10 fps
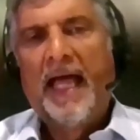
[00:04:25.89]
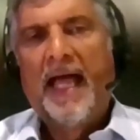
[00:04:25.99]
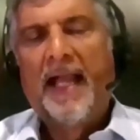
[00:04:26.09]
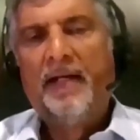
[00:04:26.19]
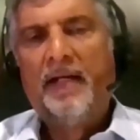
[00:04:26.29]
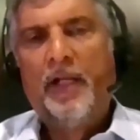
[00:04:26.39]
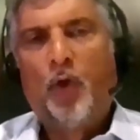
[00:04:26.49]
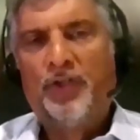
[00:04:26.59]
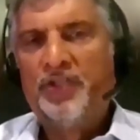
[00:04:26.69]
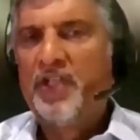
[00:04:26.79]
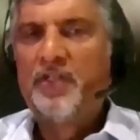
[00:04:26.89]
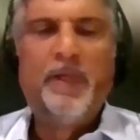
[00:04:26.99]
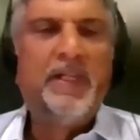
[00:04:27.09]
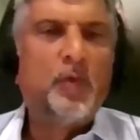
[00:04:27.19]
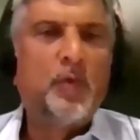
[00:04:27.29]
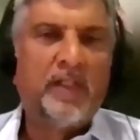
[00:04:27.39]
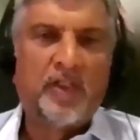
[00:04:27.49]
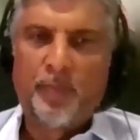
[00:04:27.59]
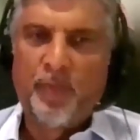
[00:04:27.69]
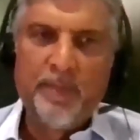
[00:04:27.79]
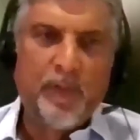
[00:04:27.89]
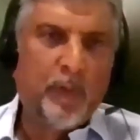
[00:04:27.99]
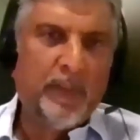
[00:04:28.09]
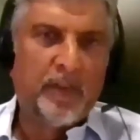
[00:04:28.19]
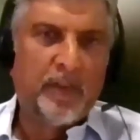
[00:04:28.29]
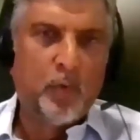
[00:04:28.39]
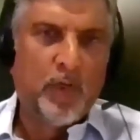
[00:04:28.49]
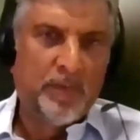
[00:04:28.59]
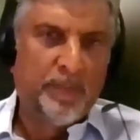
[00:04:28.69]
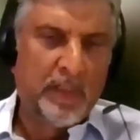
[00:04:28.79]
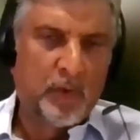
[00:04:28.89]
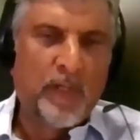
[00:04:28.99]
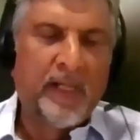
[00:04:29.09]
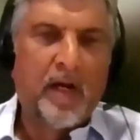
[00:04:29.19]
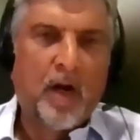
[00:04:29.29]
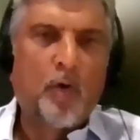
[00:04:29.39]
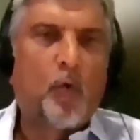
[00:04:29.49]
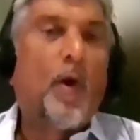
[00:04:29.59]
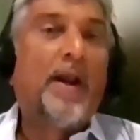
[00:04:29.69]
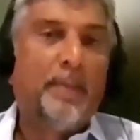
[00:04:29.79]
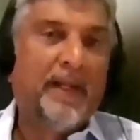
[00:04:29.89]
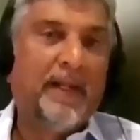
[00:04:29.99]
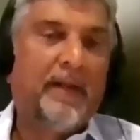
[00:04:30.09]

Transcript: And this has been swing. The spread between the two has been swinging around quite a bit